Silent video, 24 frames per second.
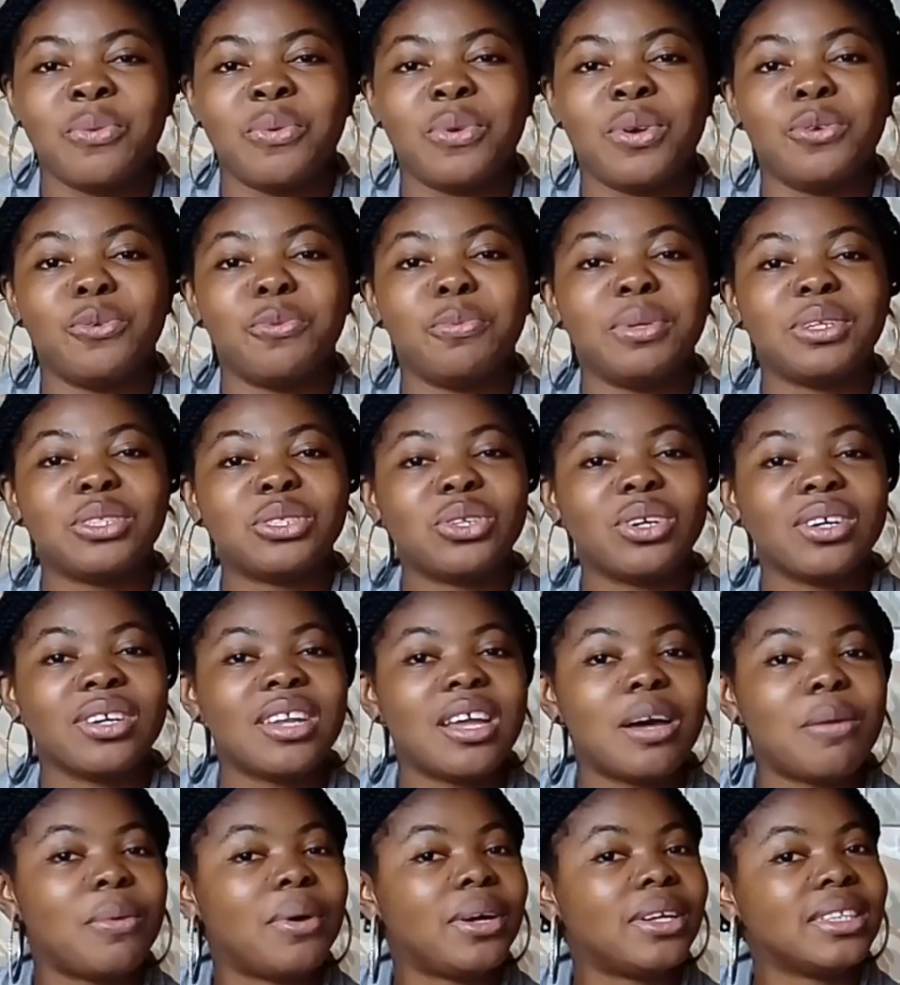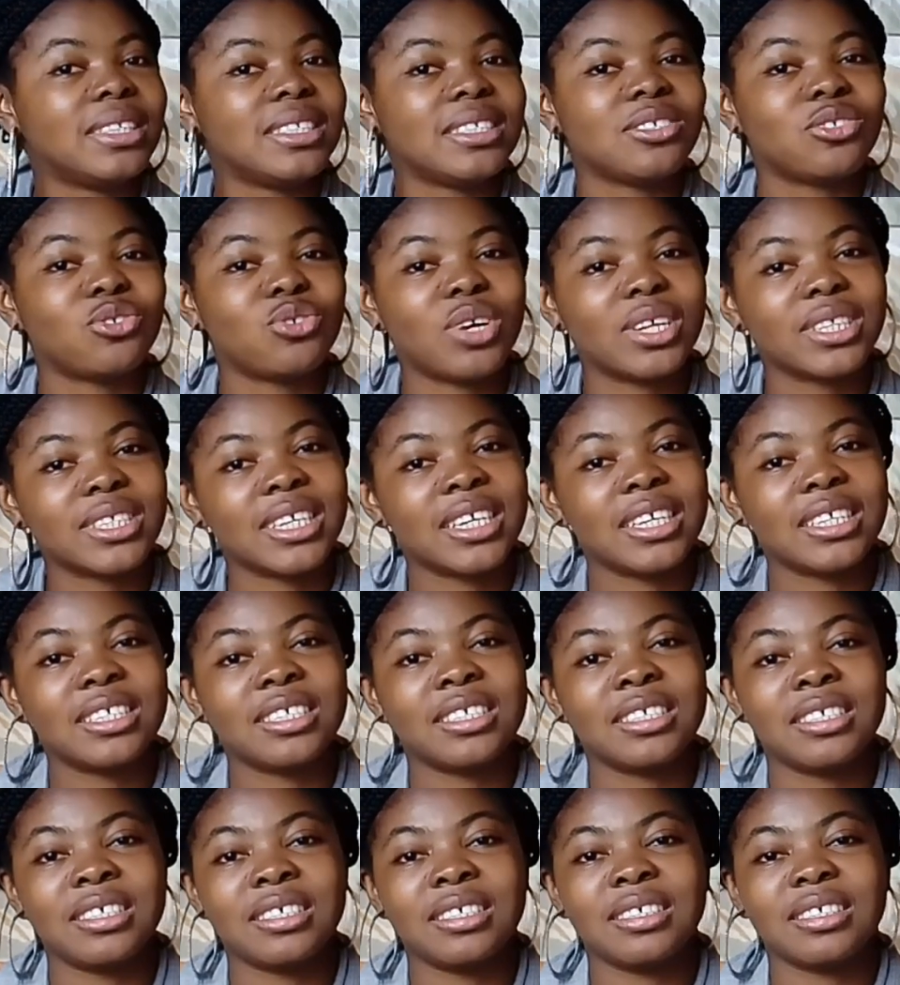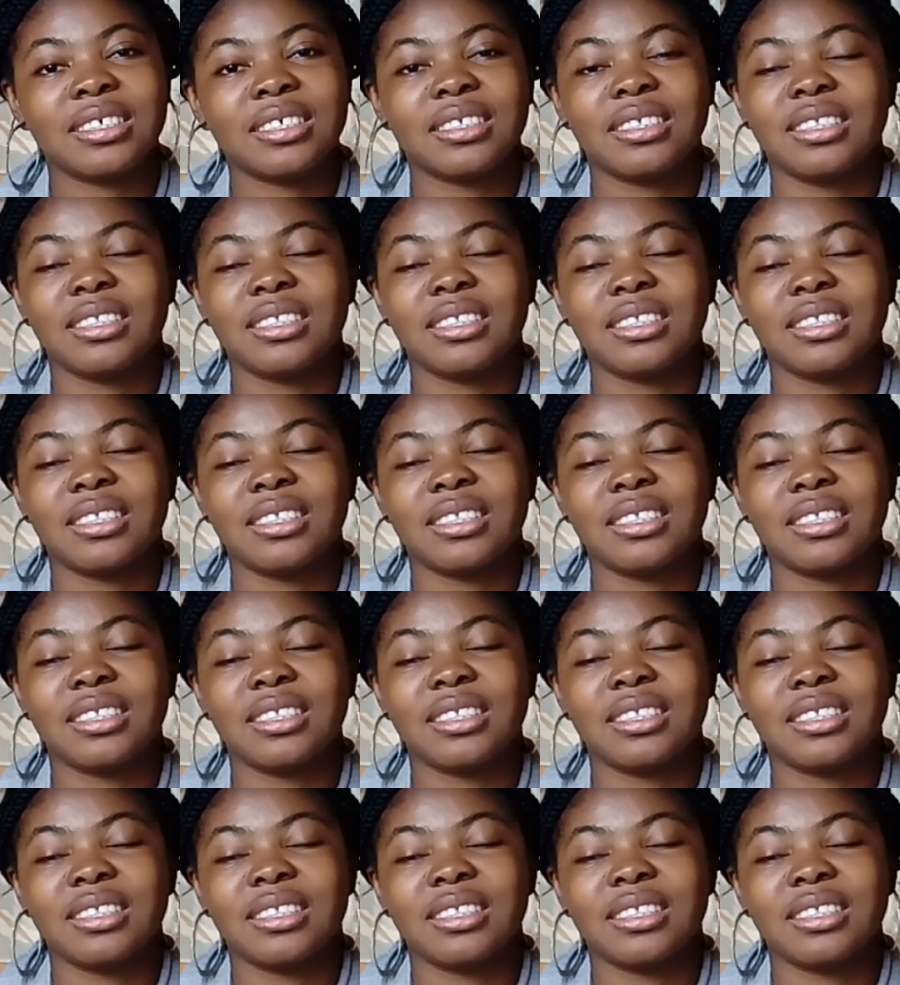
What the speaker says: we'll be talking about the strategies,